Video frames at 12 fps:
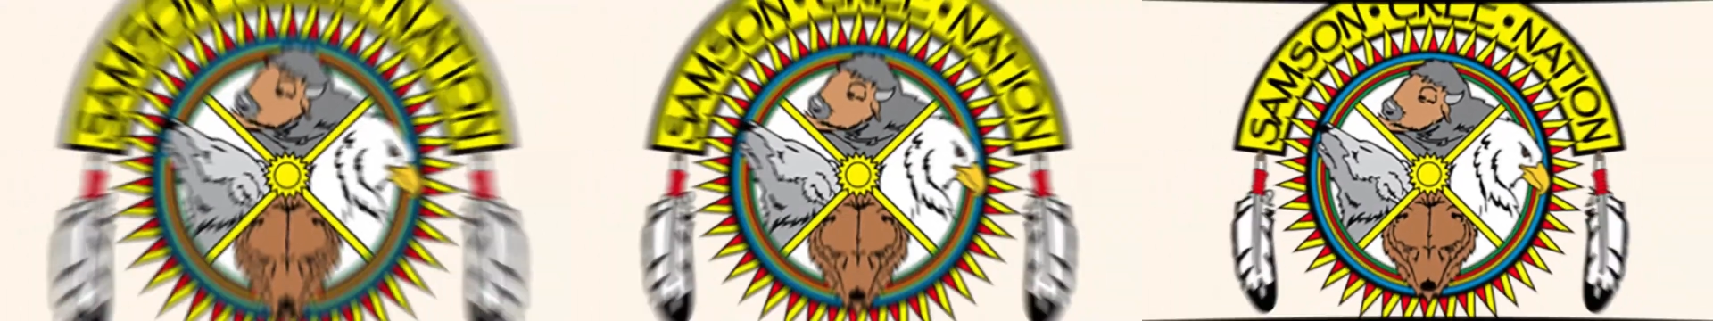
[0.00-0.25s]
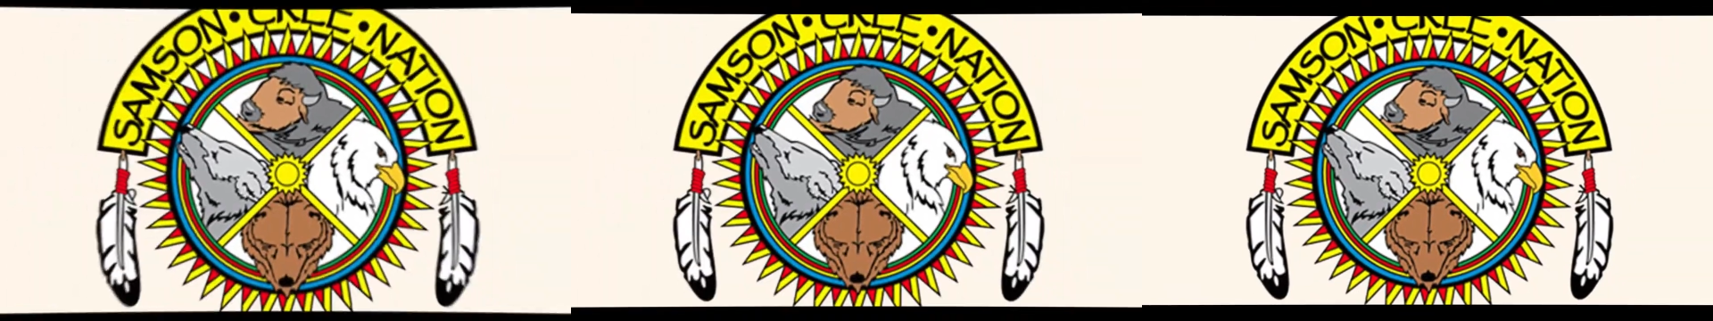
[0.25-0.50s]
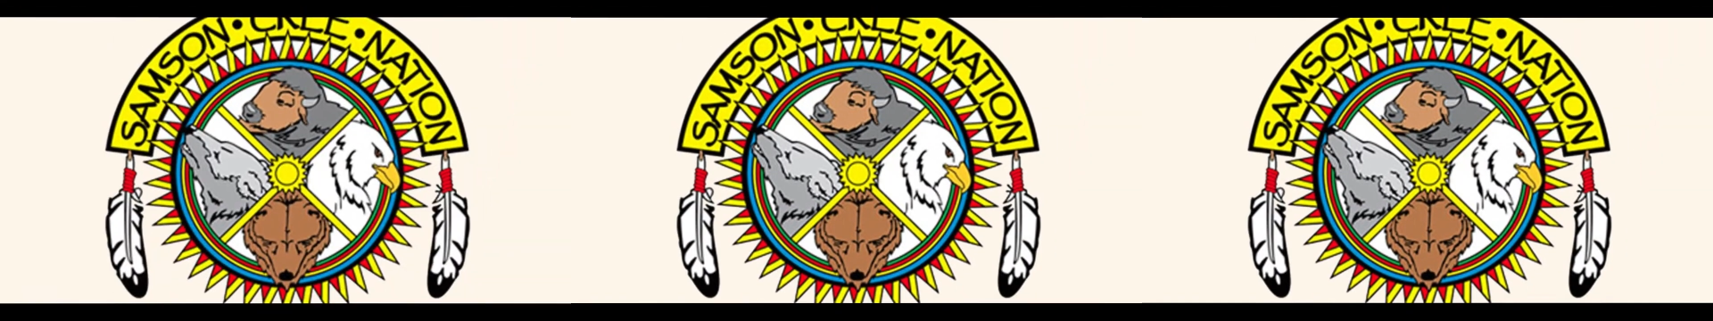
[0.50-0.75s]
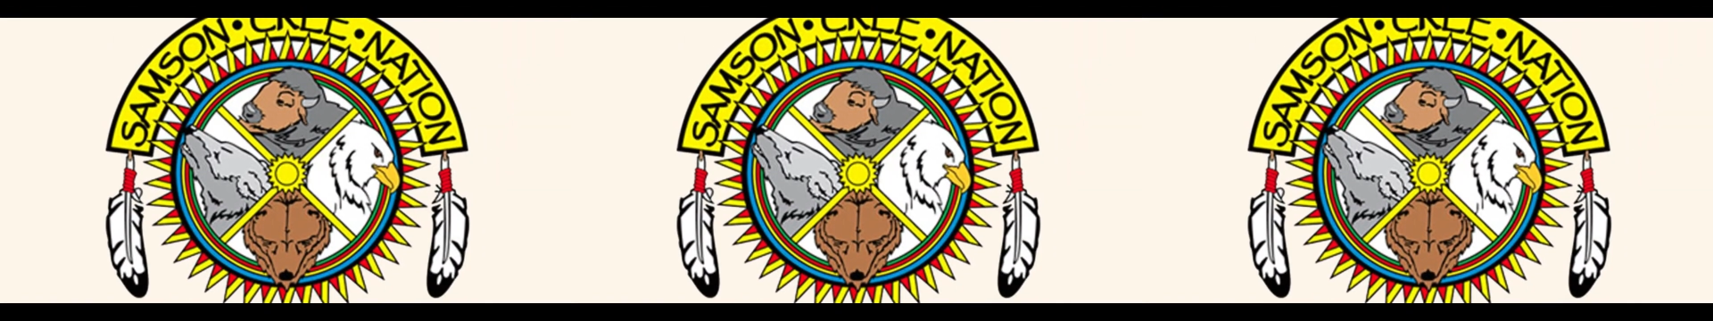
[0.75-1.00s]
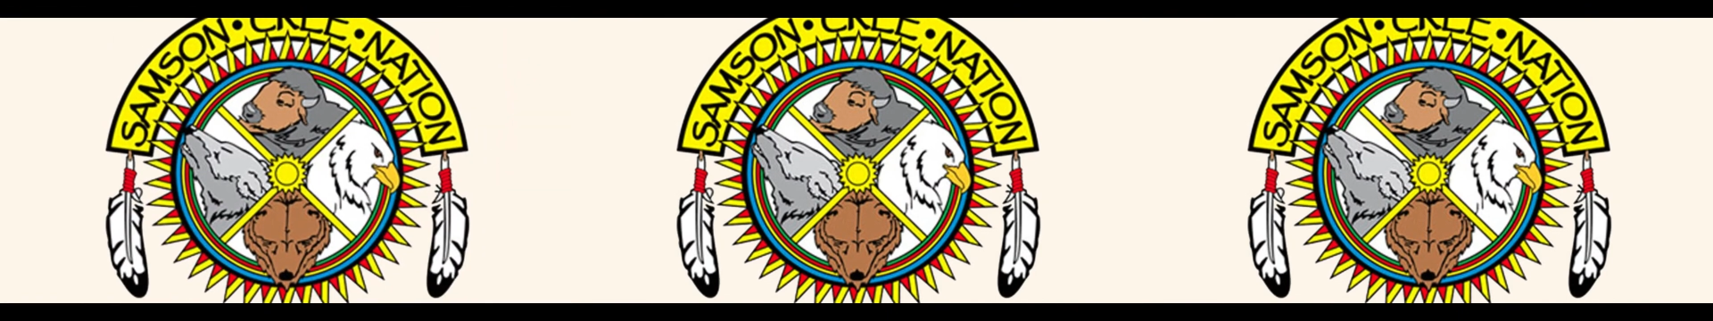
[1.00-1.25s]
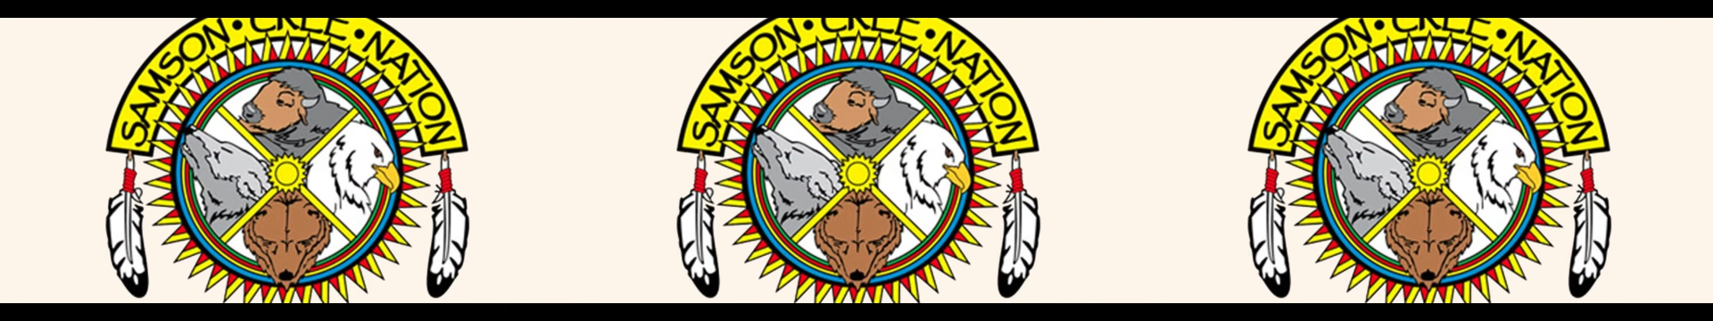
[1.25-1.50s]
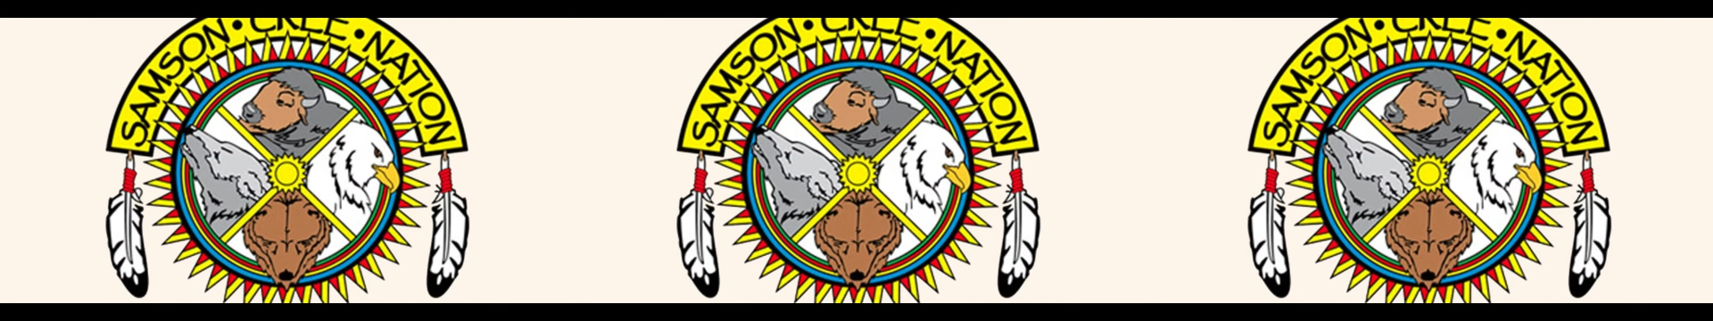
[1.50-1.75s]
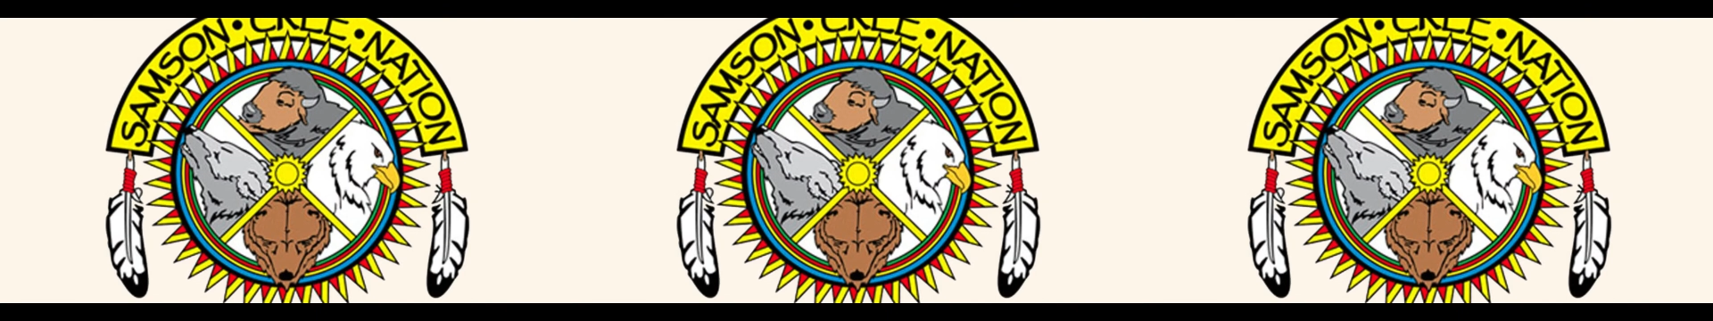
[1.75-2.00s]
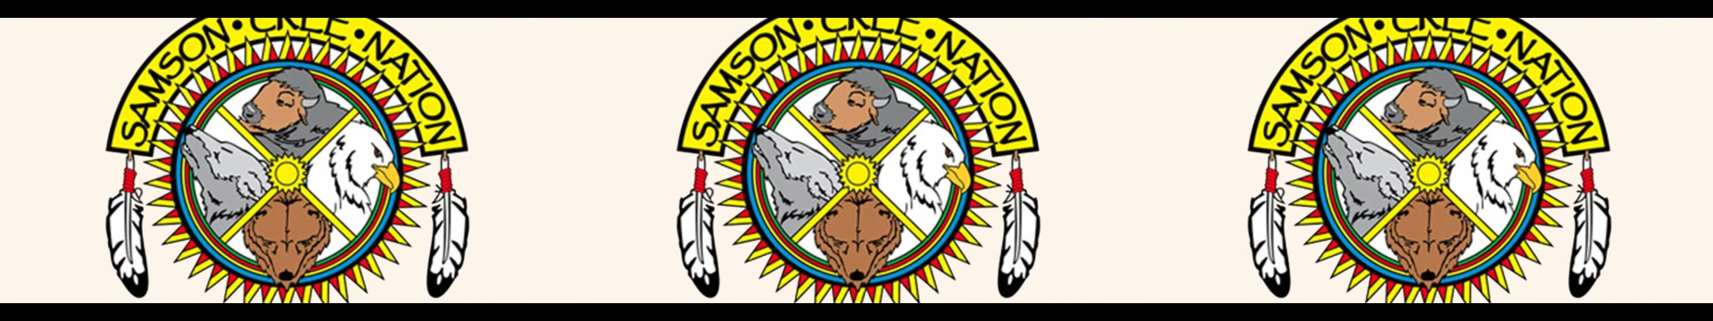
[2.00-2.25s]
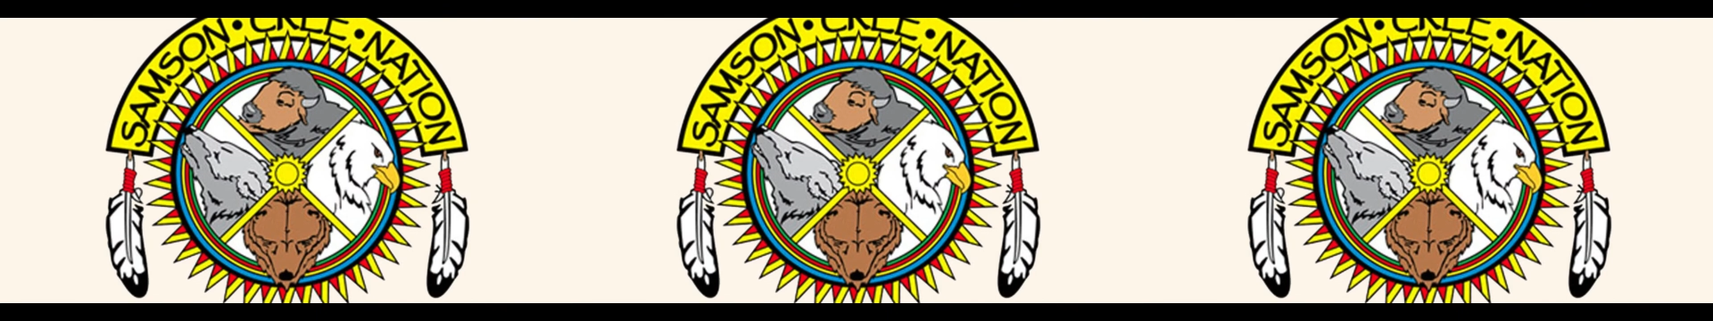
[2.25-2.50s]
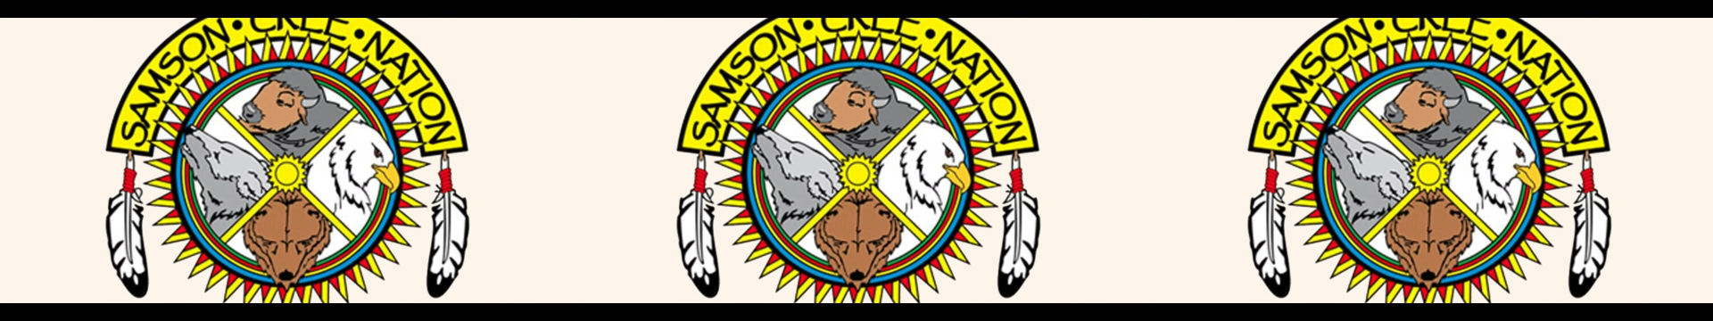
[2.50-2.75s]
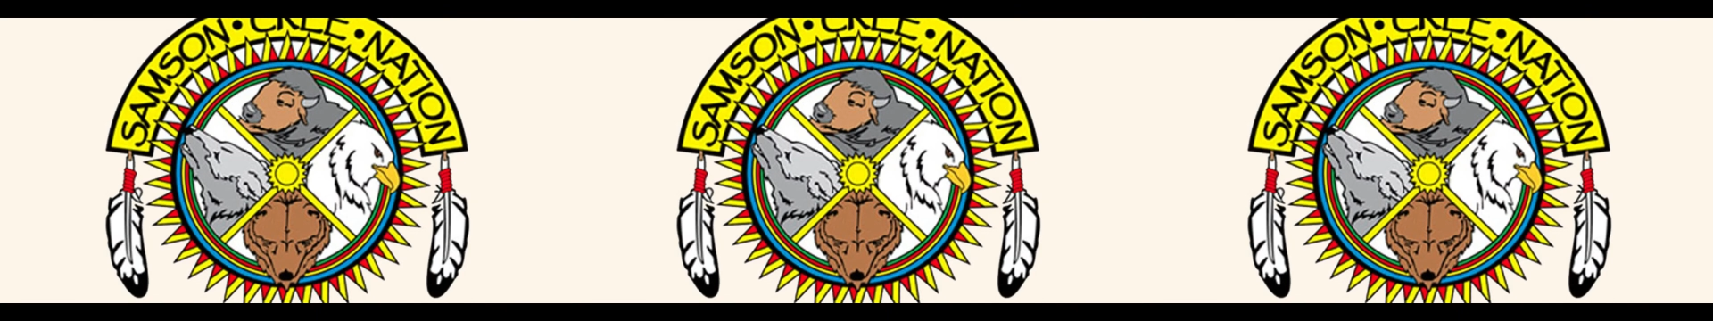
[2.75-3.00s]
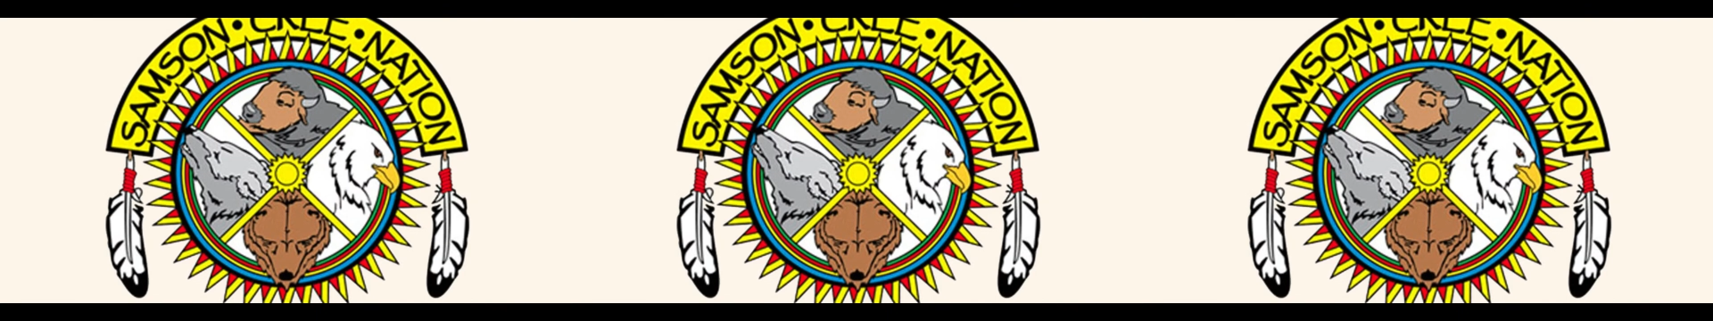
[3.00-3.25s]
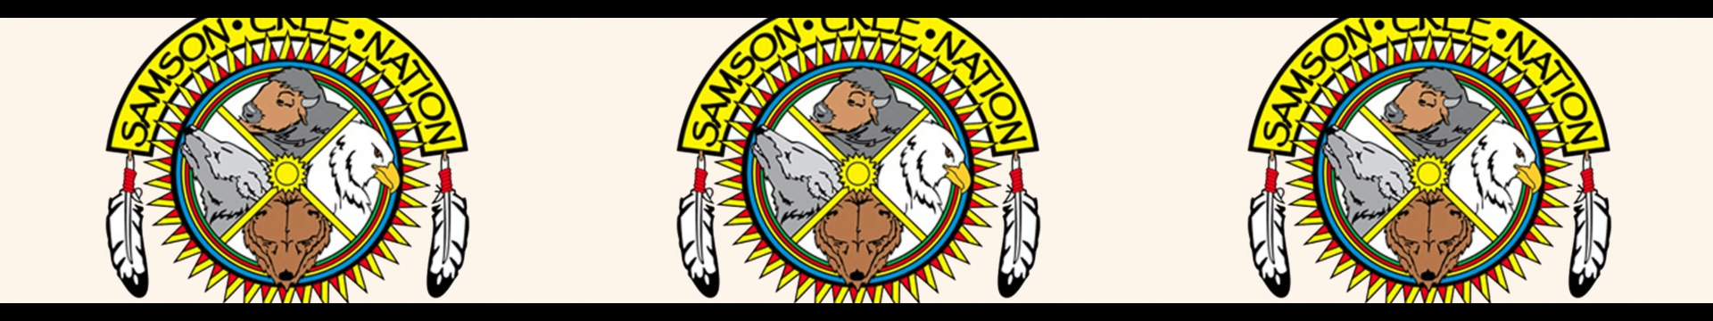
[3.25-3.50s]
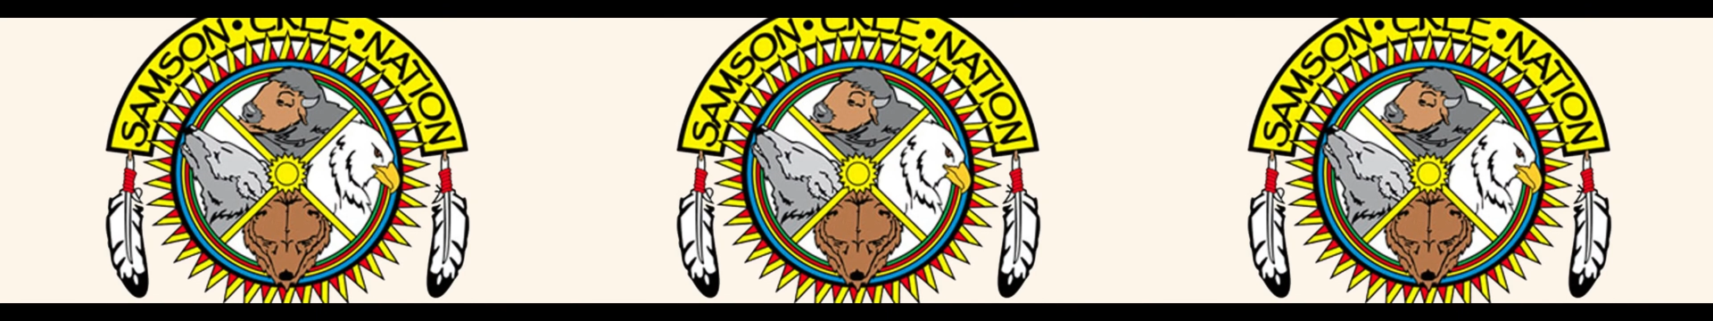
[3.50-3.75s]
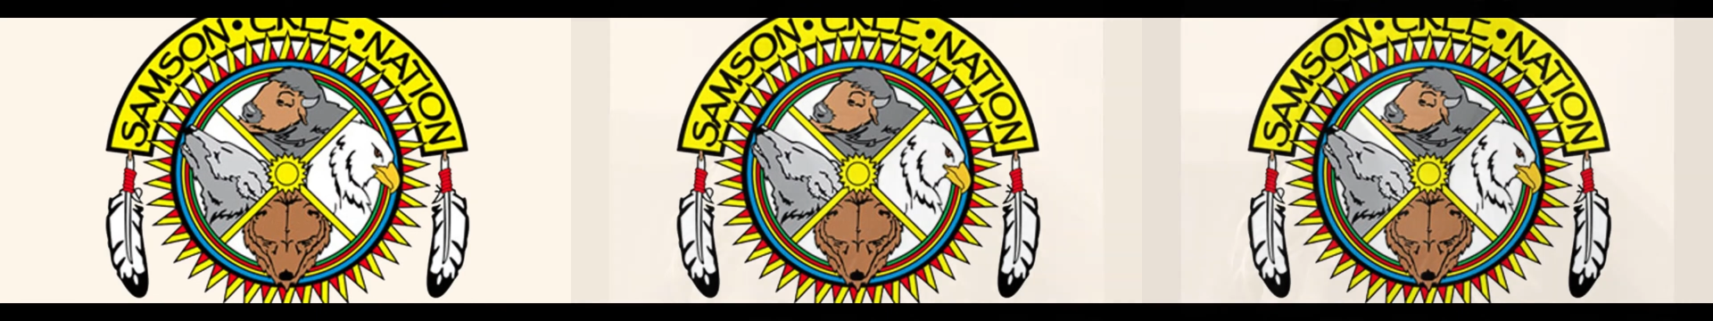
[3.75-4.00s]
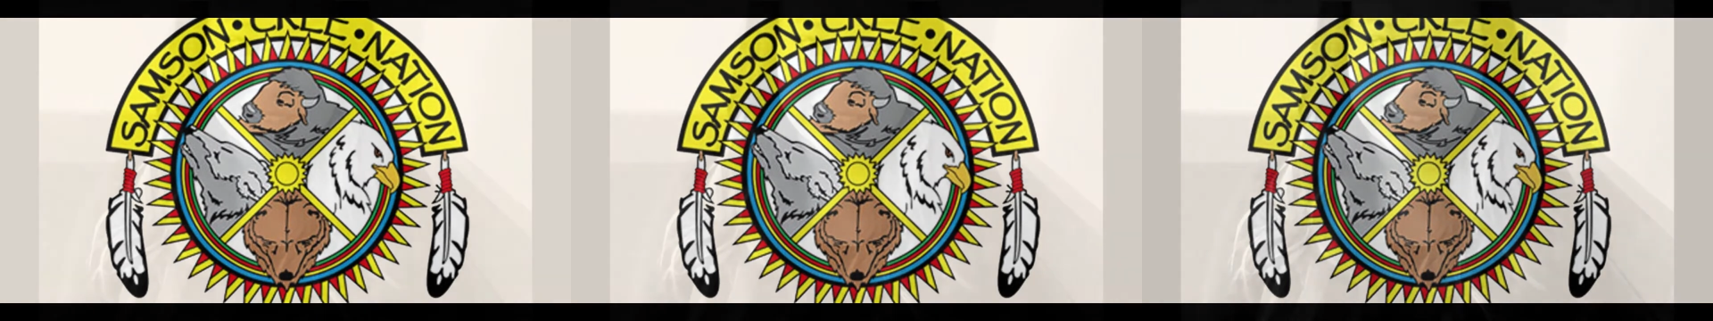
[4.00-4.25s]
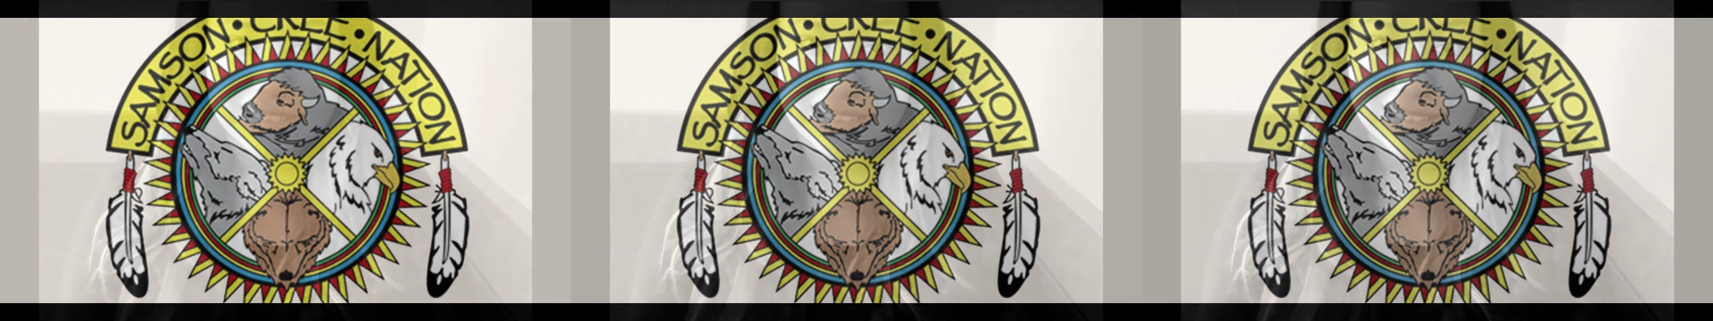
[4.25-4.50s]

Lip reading: [unreadable: no face in view]